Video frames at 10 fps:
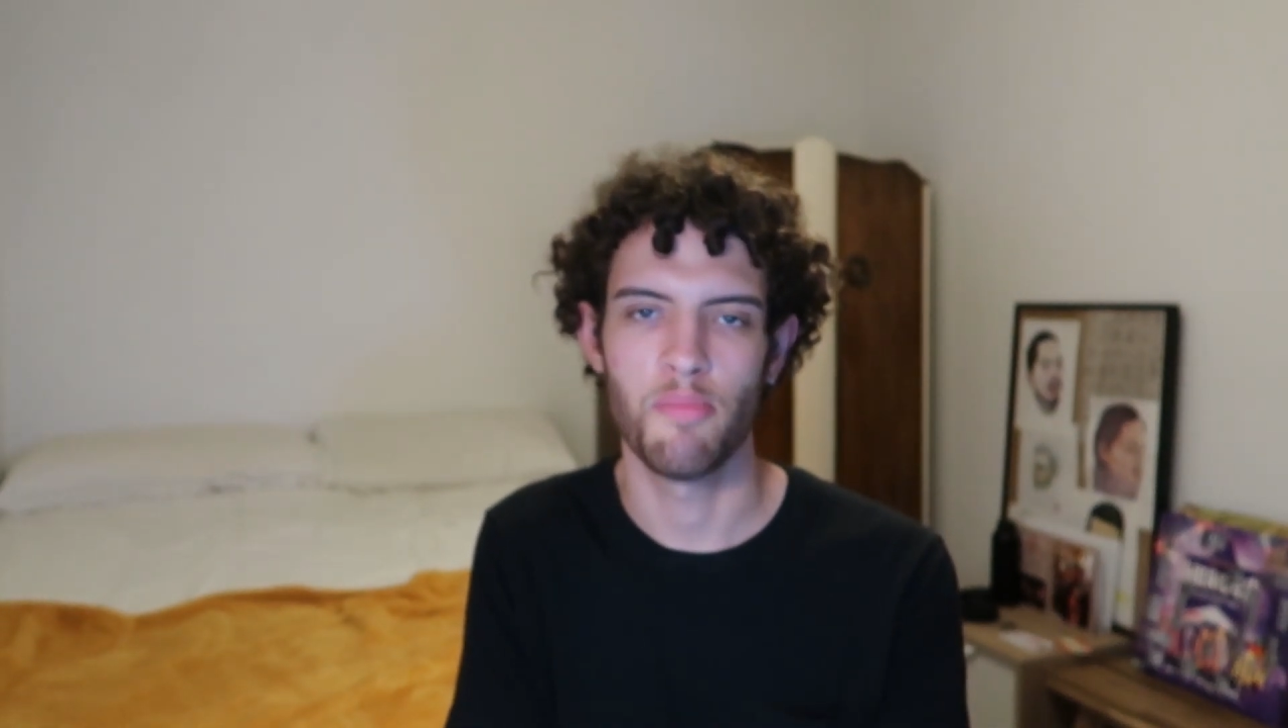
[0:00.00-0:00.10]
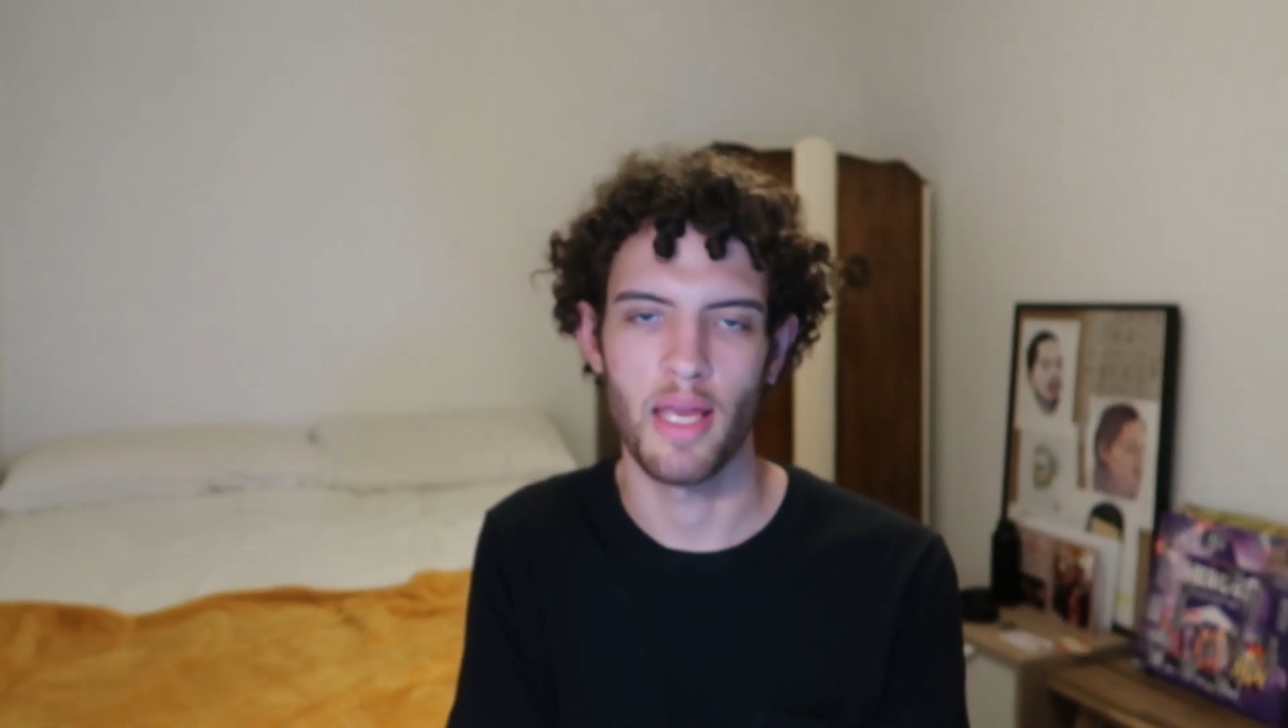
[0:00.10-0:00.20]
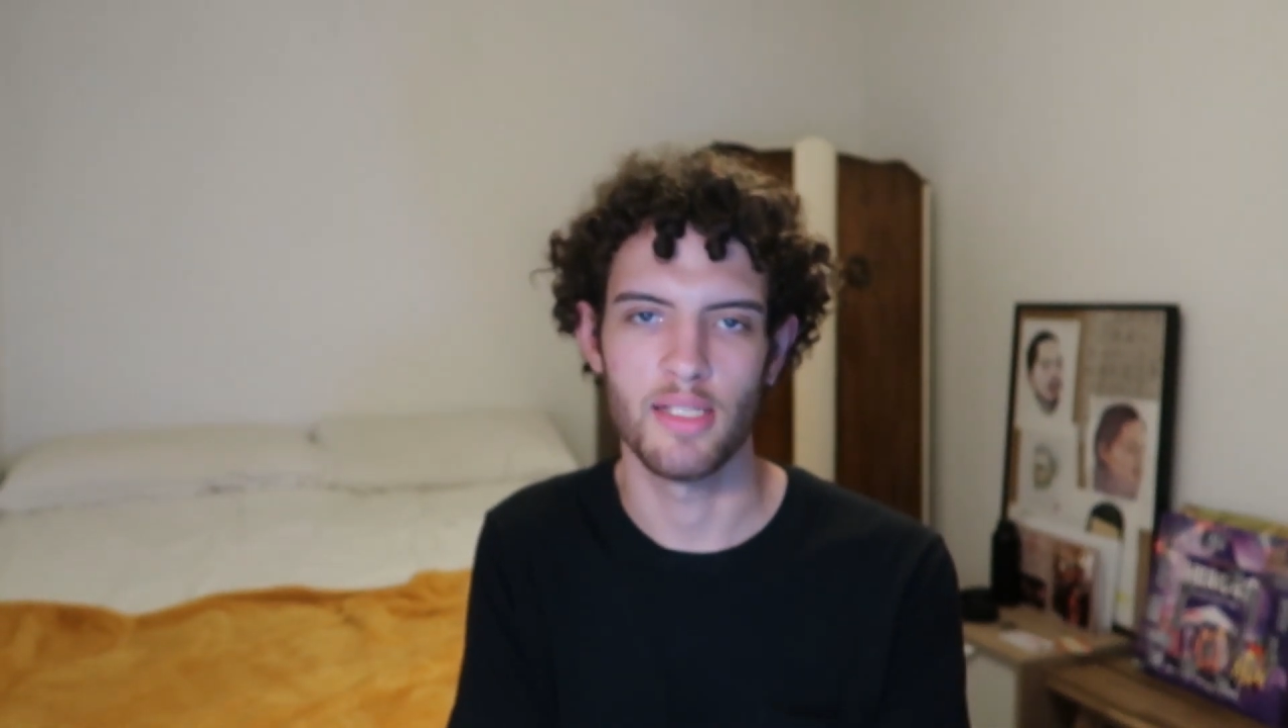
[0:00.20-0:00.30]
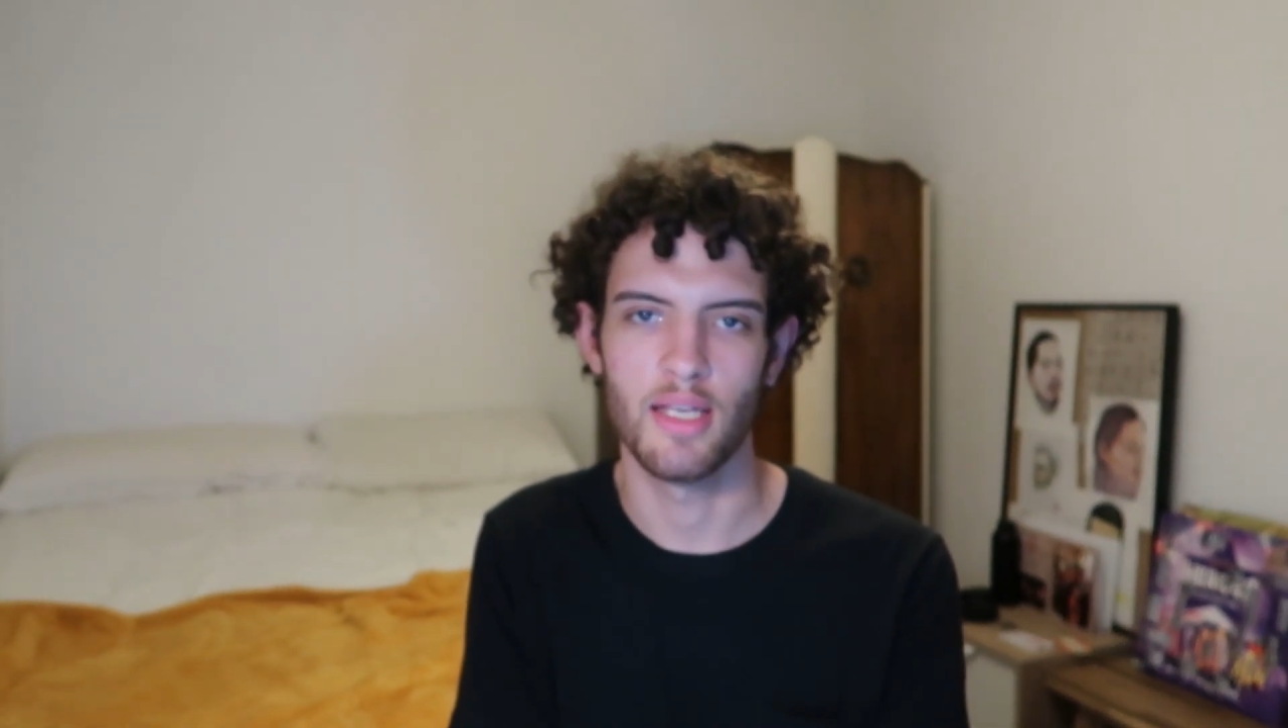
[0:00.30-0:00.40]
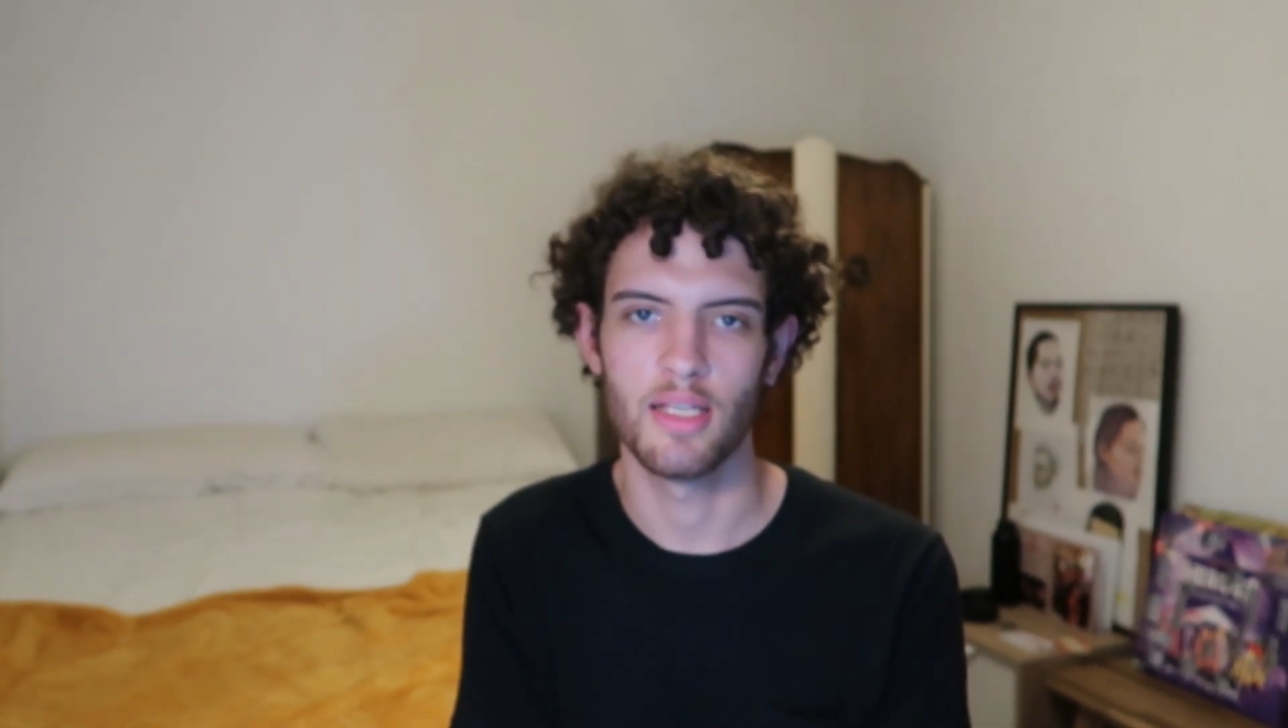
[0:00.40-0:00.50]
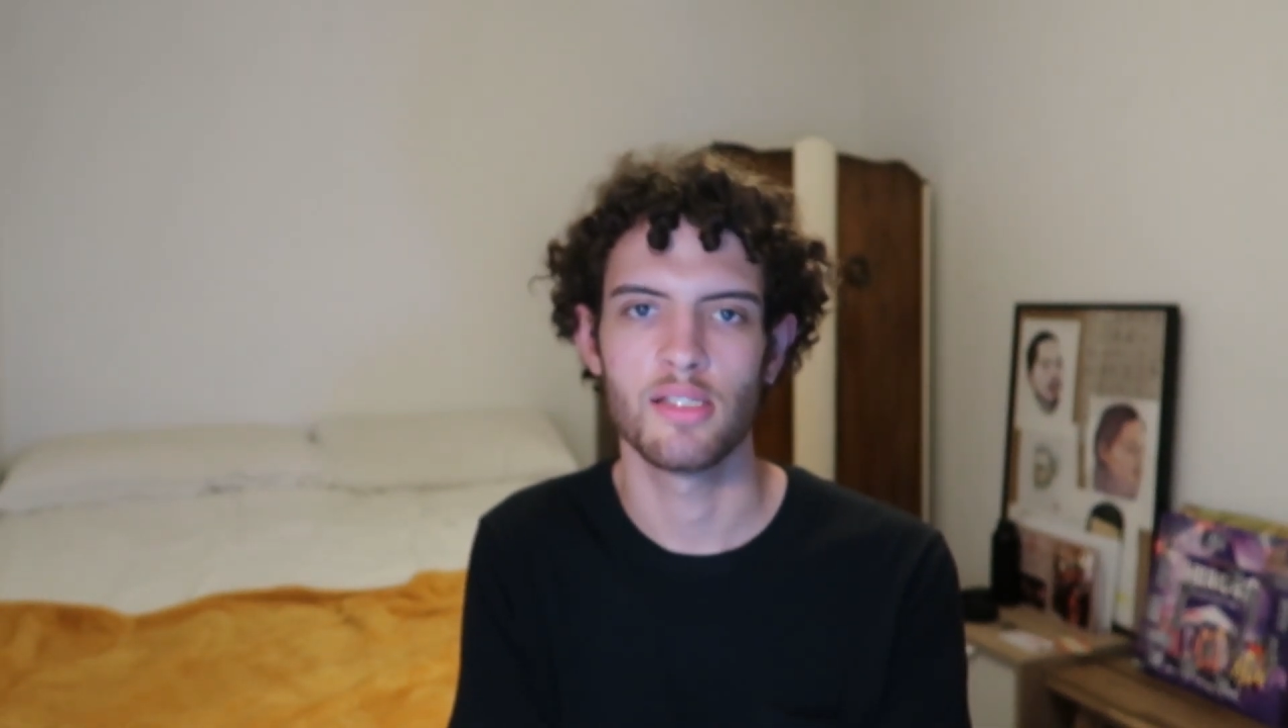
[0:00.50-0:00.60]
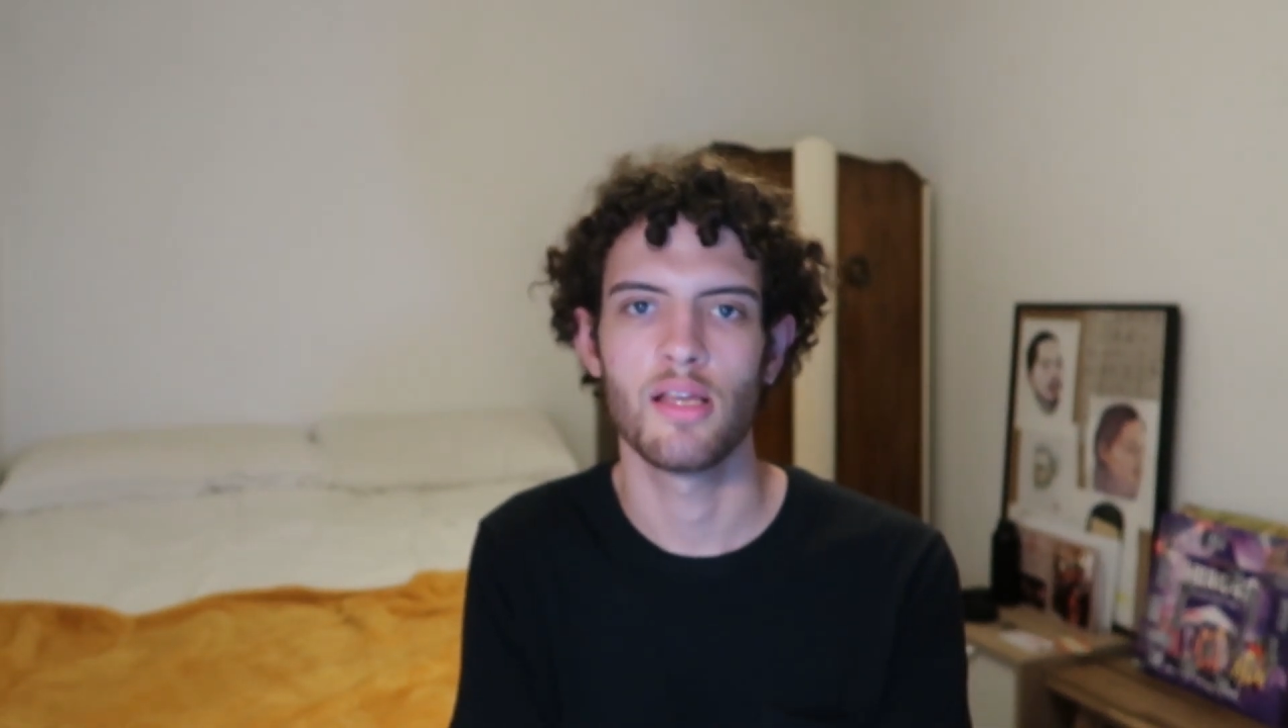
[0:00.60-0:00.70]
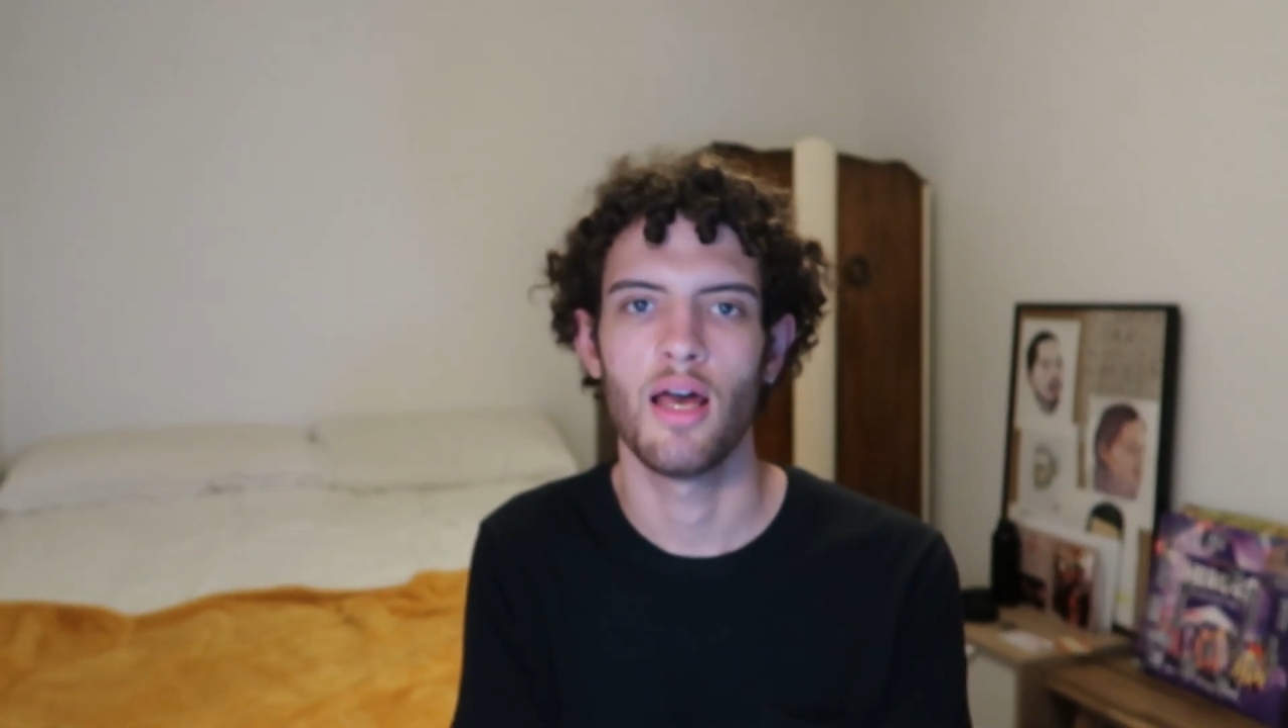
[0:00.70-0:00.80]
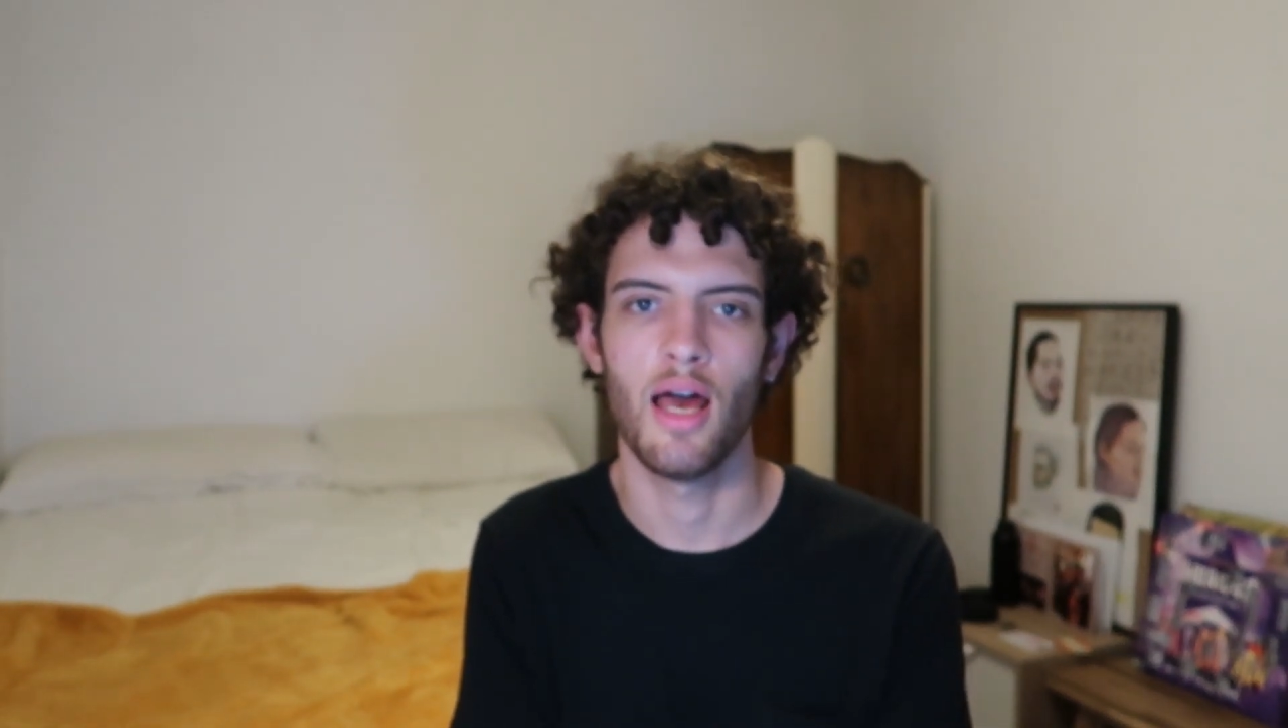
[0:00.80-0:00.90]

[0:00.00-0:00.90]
paintings,